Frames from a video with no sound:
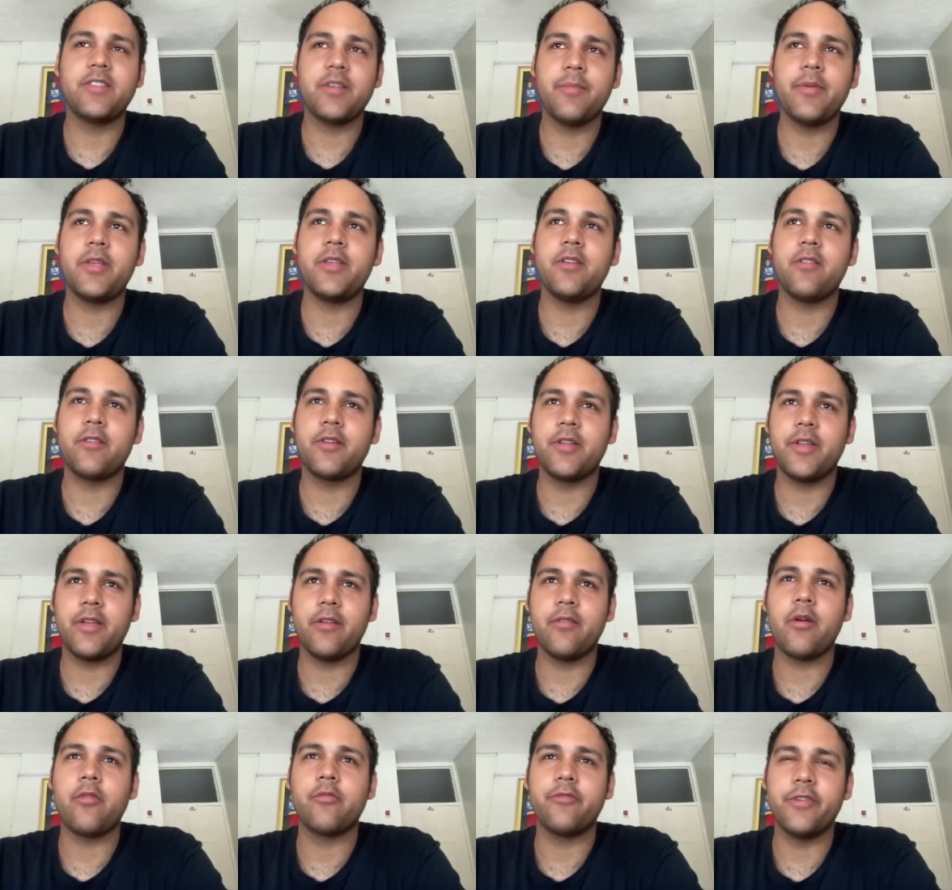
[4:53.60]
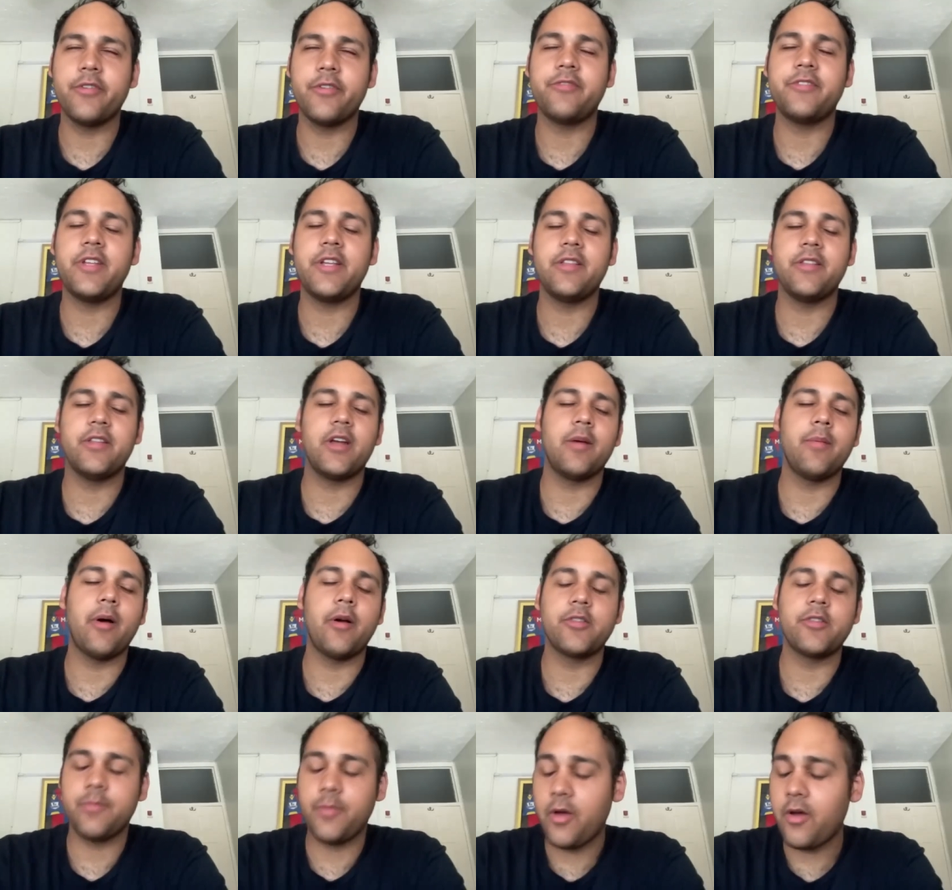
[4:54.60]
he's a bit younger than around 15
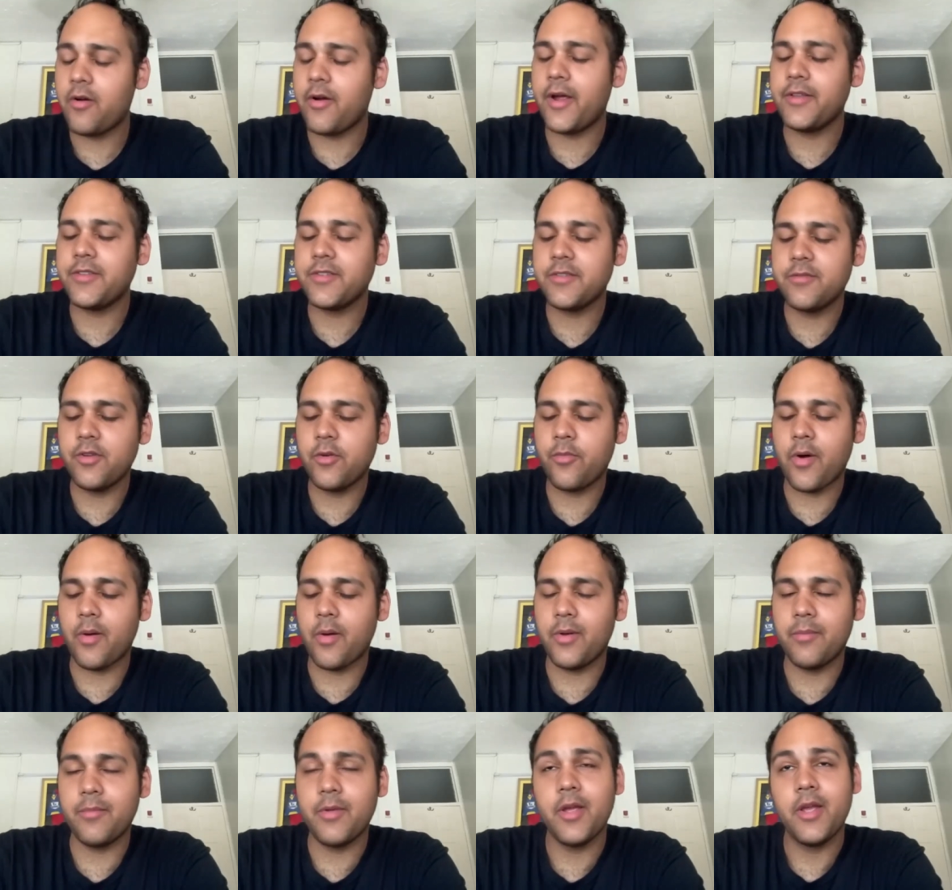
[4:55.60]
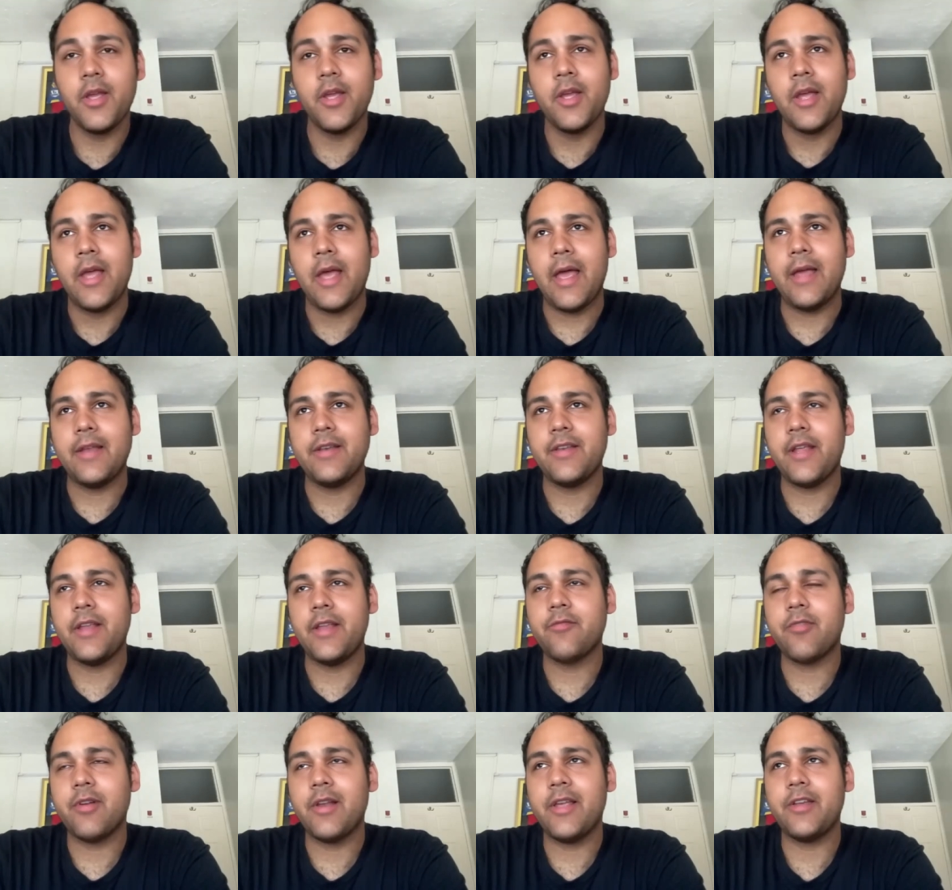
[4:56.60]
thereabouts. But all right, yeah. no problem. And
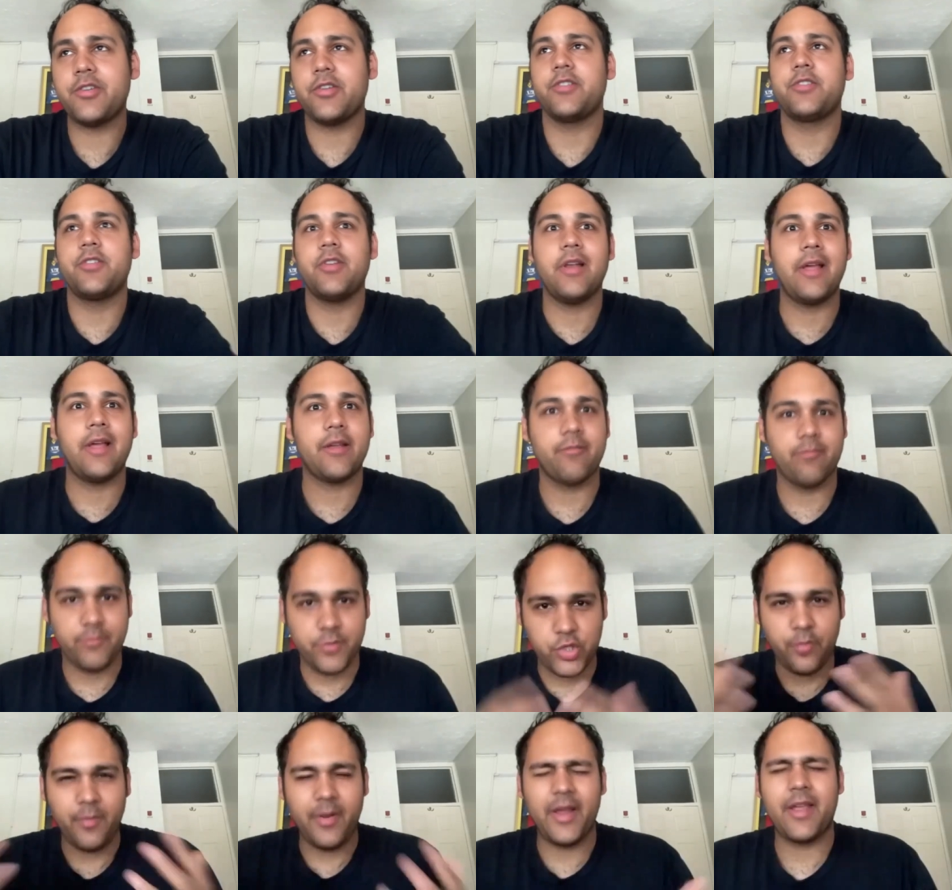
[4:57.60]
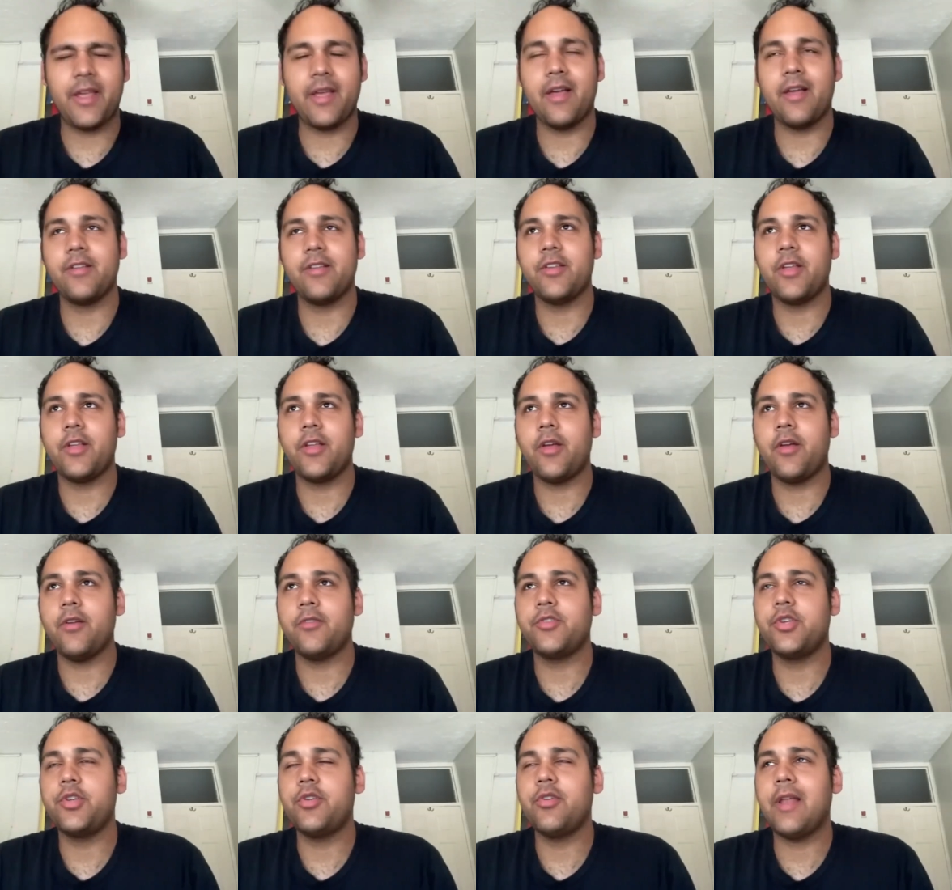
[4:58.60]
in relation to like Jamaica,
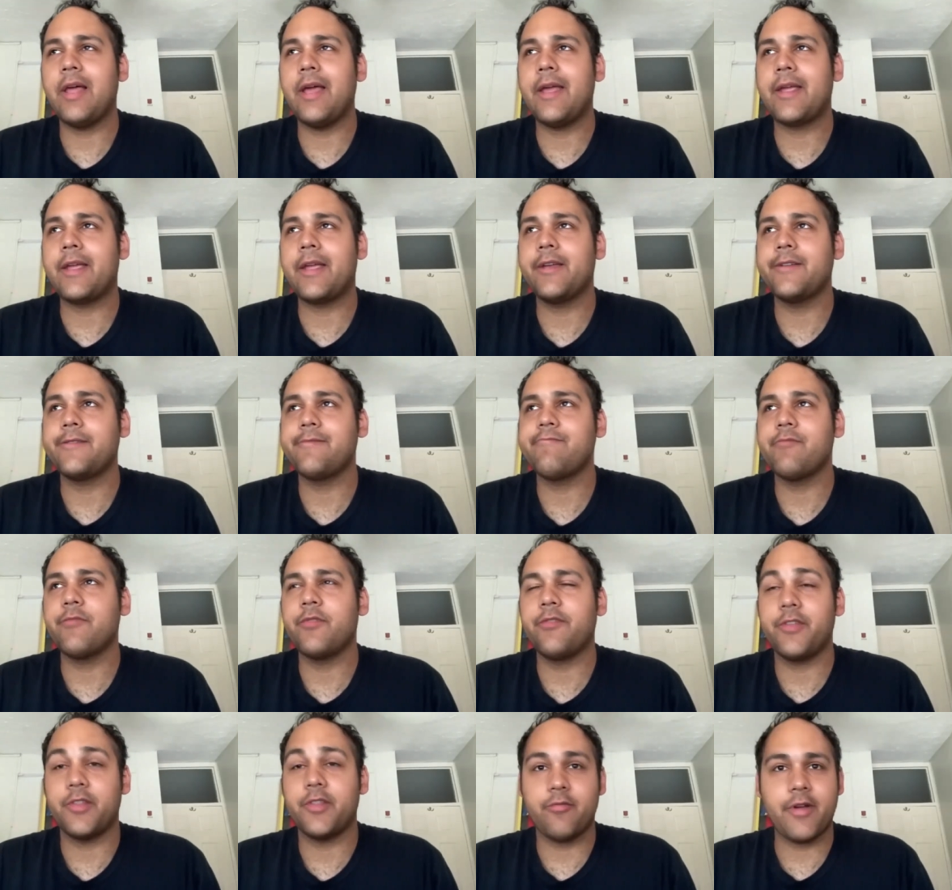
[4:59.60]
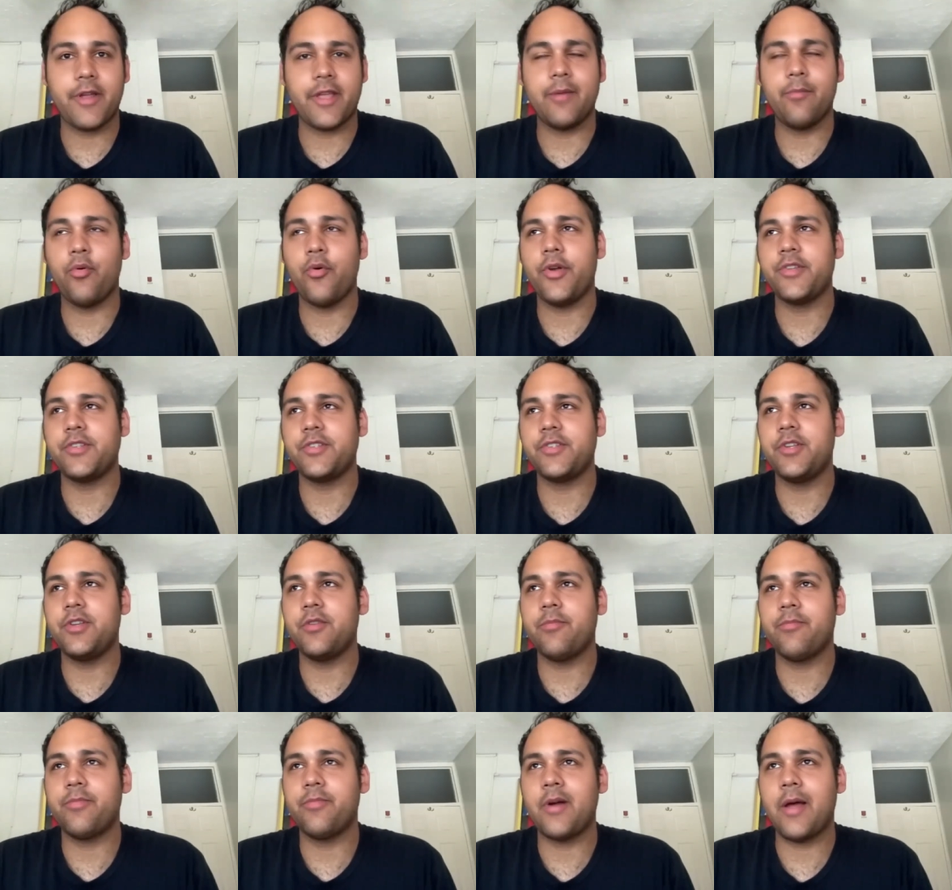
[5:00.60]
uh, do you like for the reggae boys, do
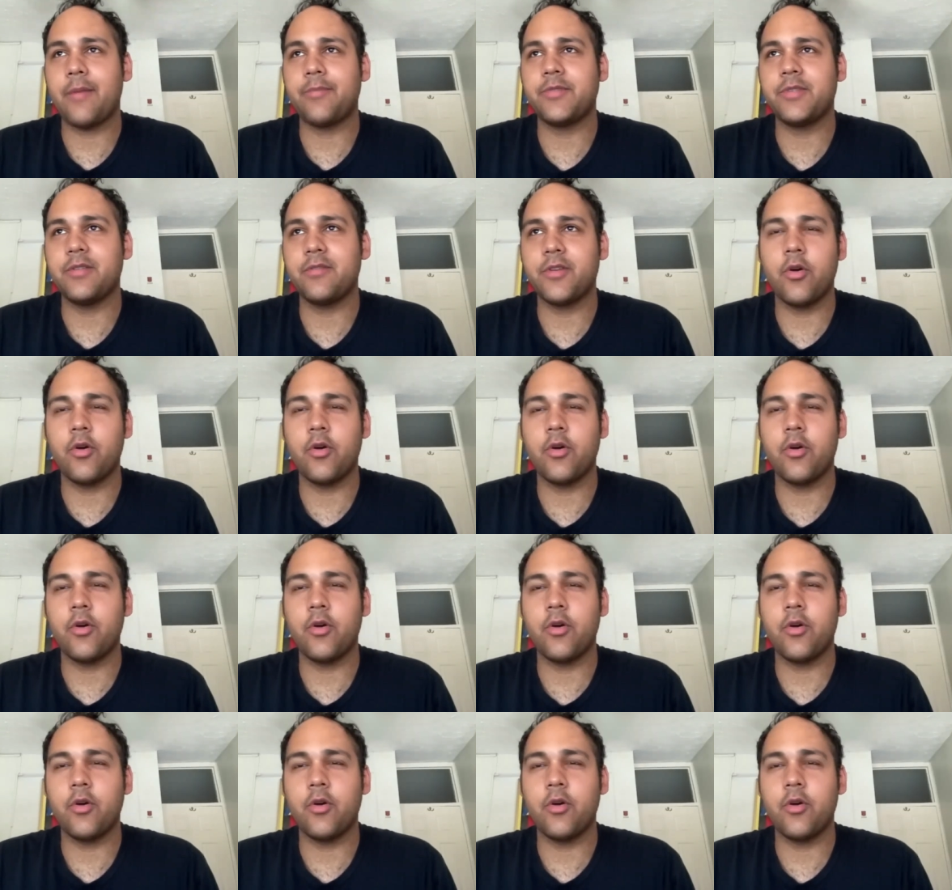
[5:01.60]
you perhaps